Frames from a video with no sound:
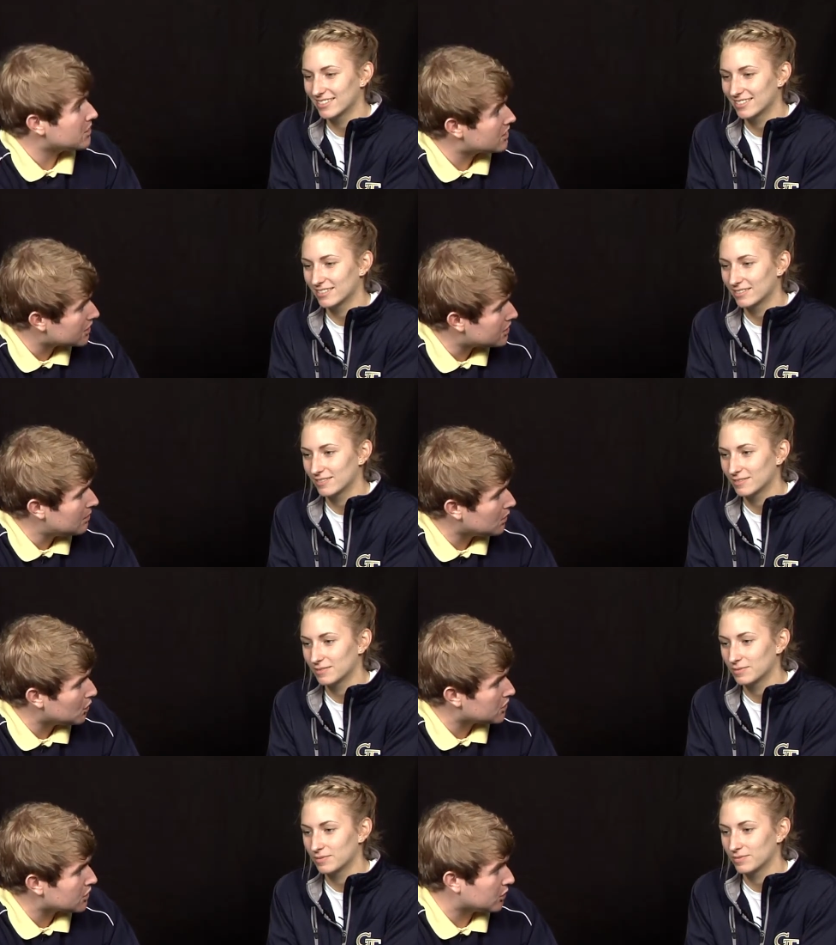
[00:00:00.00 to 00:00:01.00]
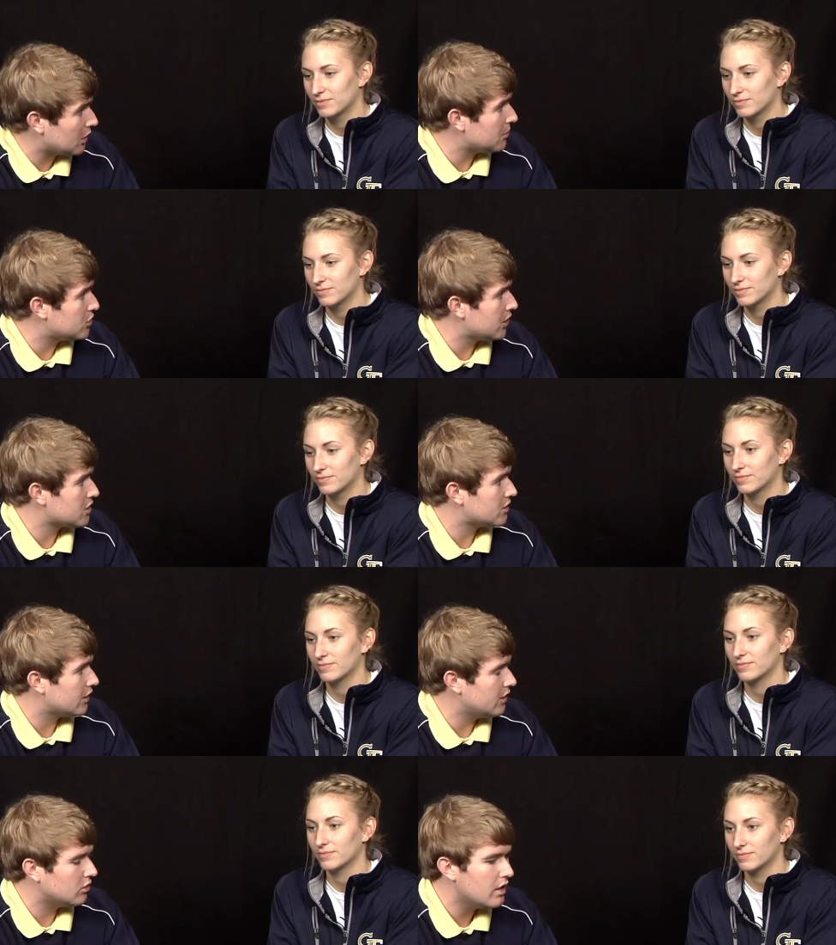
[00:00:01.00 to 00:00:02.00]
Speaker 1: six-game losing streak up in Chestnut
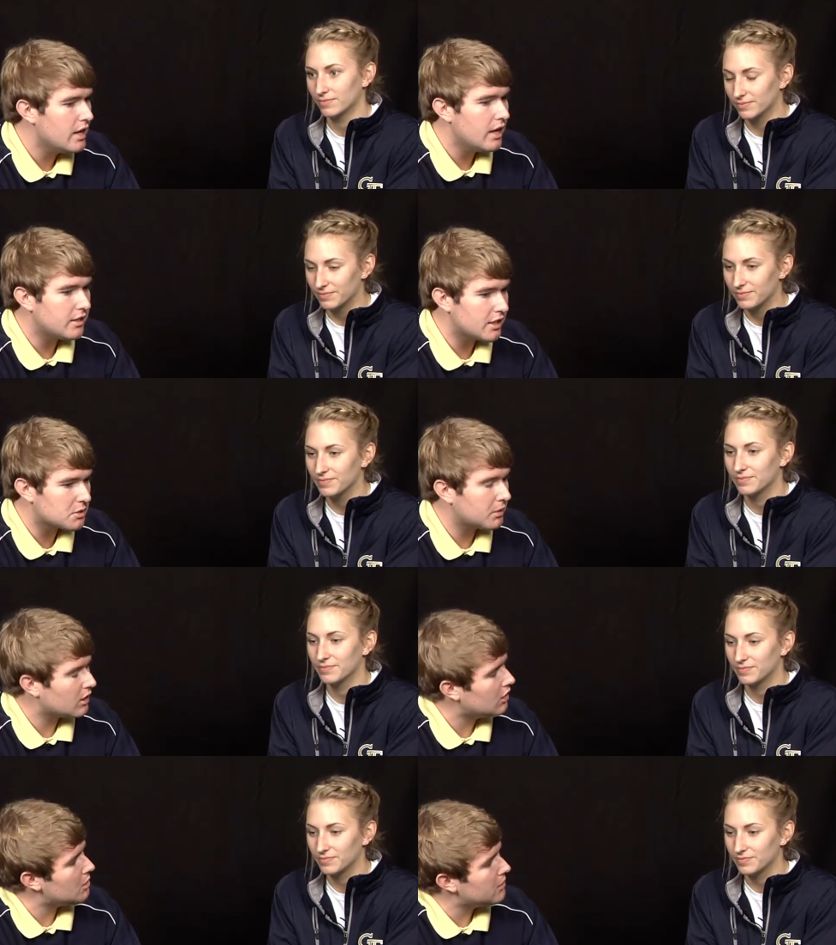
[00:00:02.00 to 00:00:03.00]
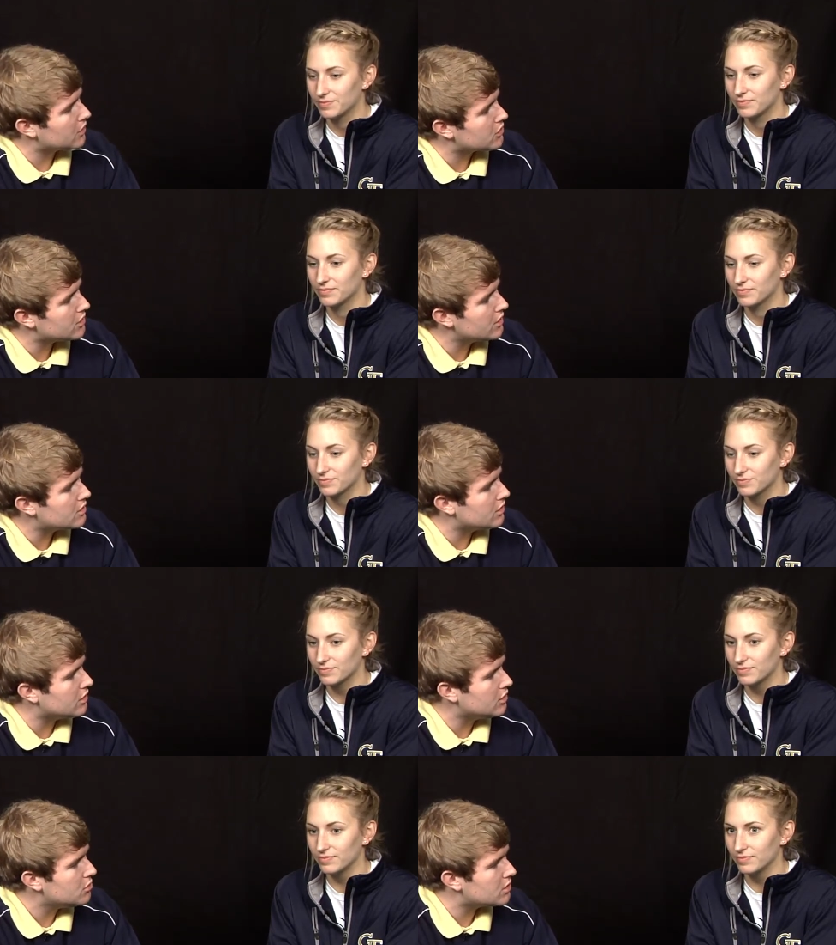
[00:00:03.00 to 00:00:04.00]
Hill, mm -hmm. and mm-hmm. Tech's played a lot better since then.
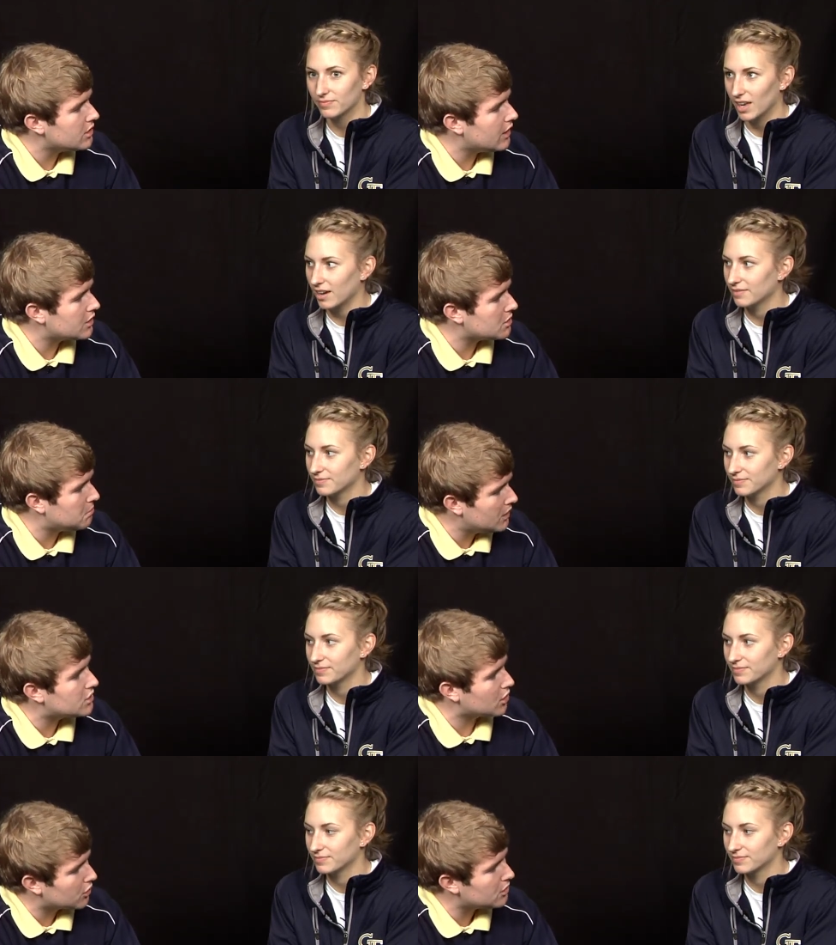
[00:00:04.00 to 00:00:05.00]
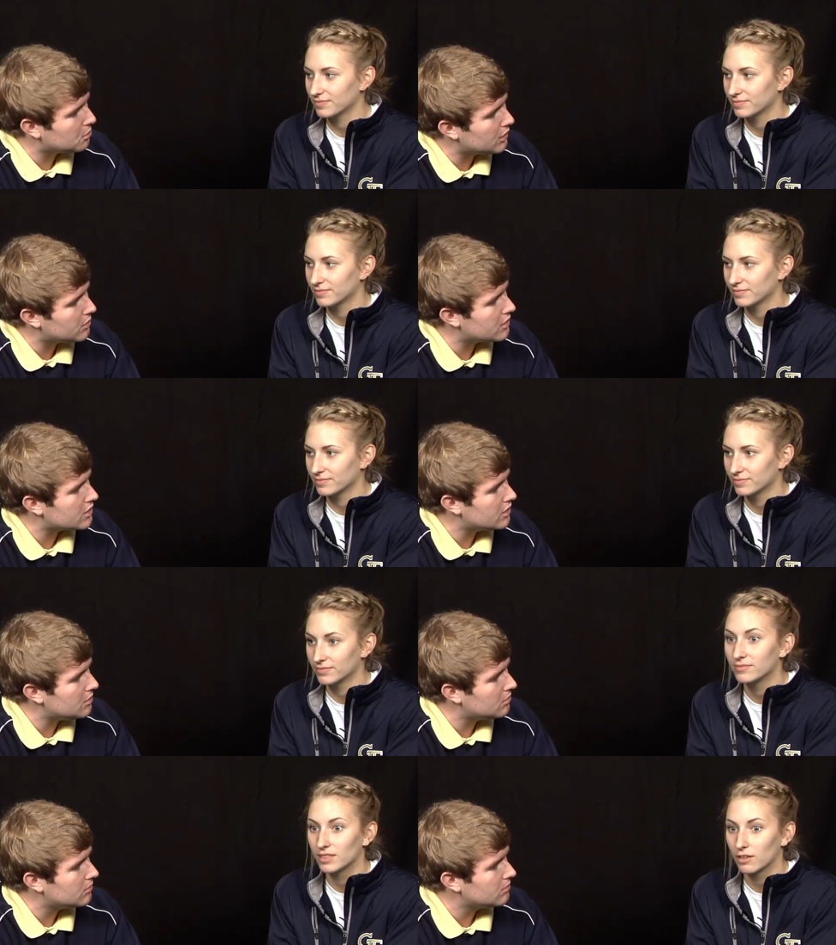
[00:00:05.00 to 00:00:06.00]
Do you see that yeah. as a big turning point with this
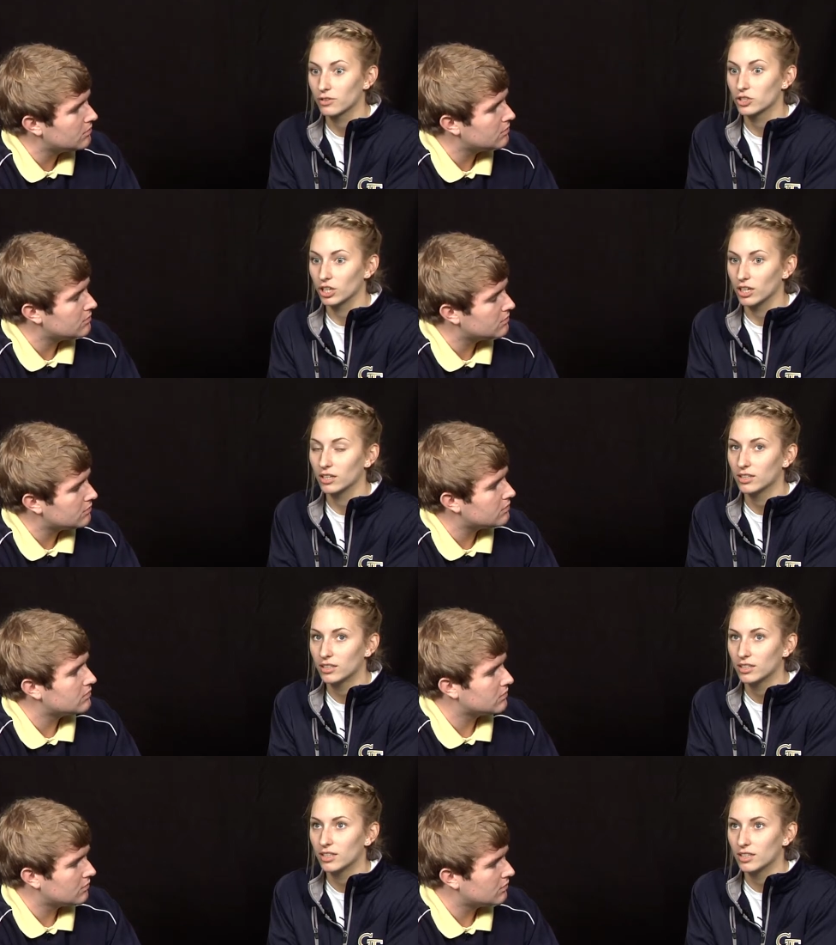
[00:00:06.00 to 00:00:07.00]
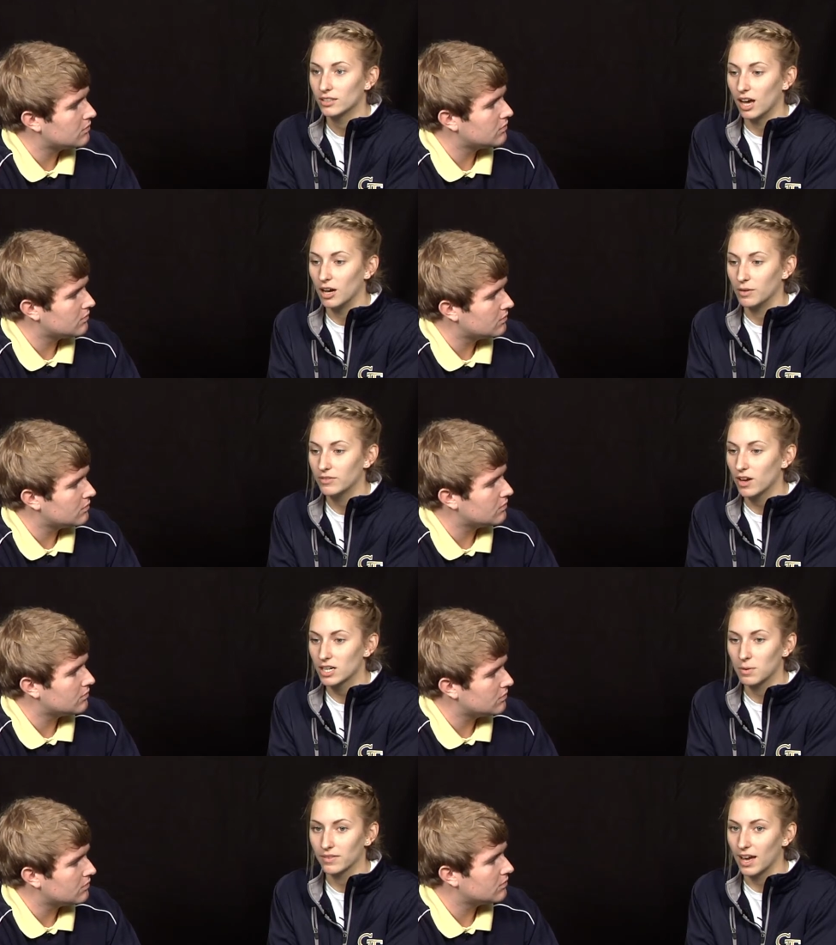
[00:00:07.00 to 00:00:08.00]
team?
Speaker 2: For sure. Uh, we've talked
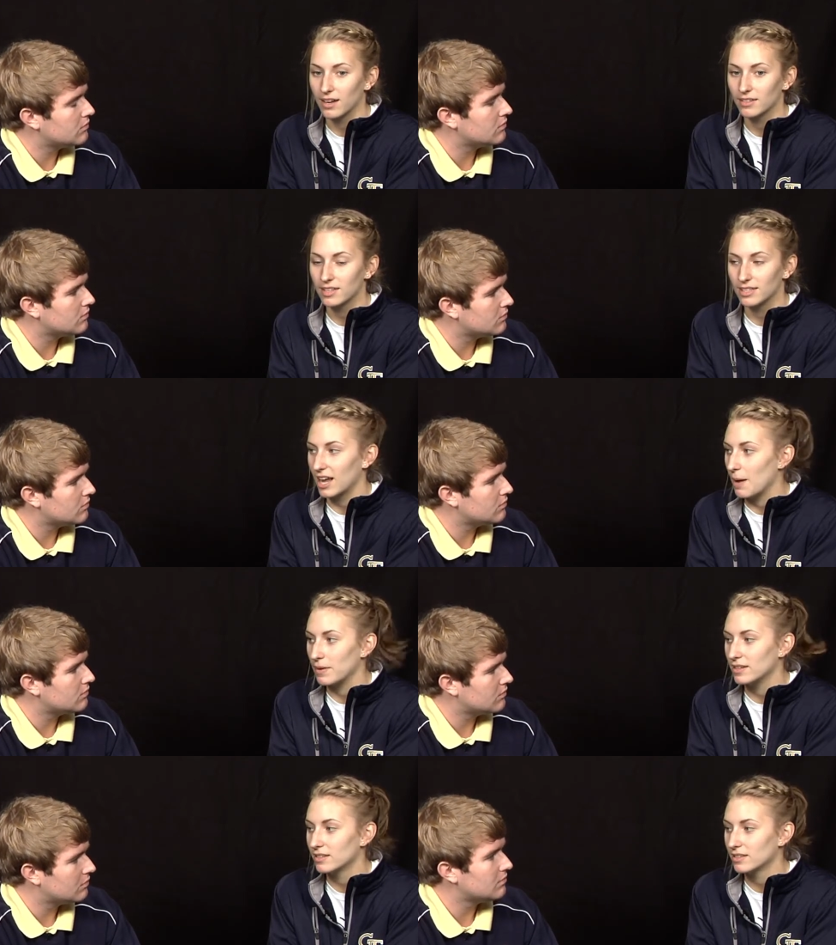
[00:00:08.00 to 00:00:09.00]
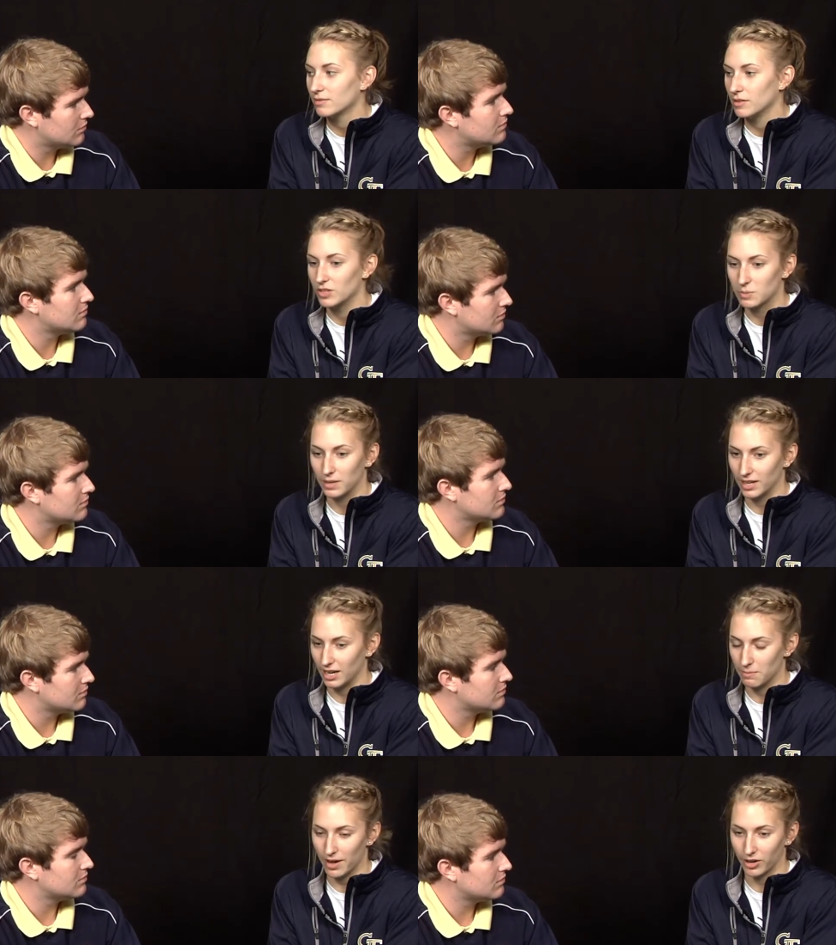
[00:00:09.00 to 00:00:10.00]
about that since it happened. We've just been
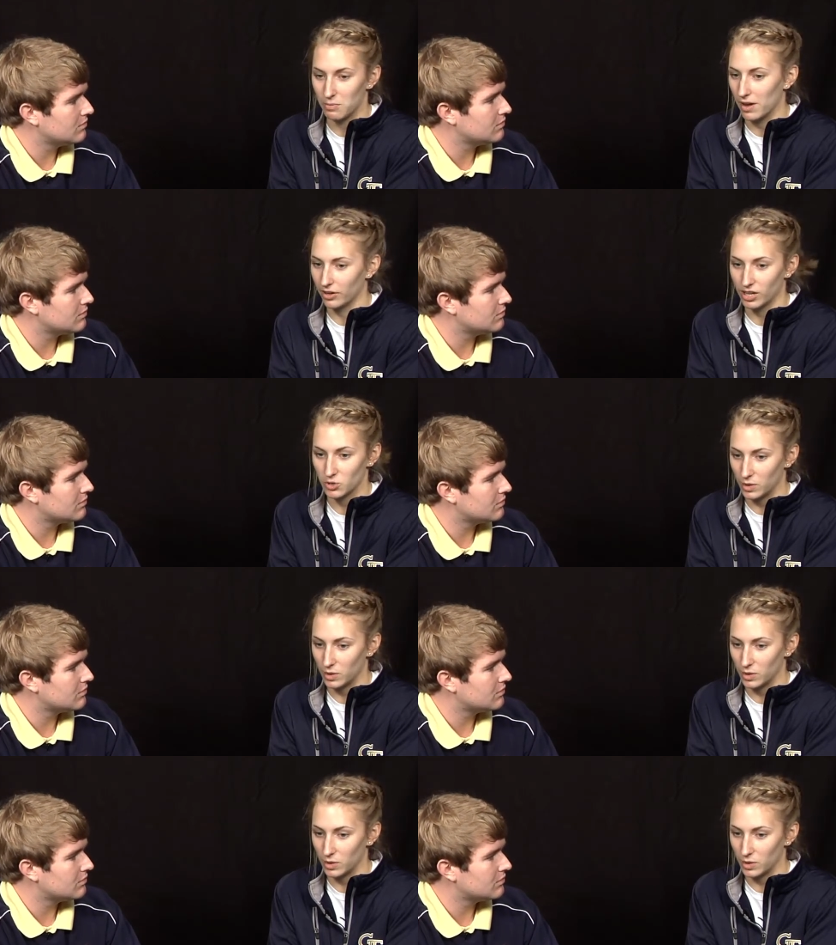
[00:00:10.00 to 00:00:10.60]
getting better and better each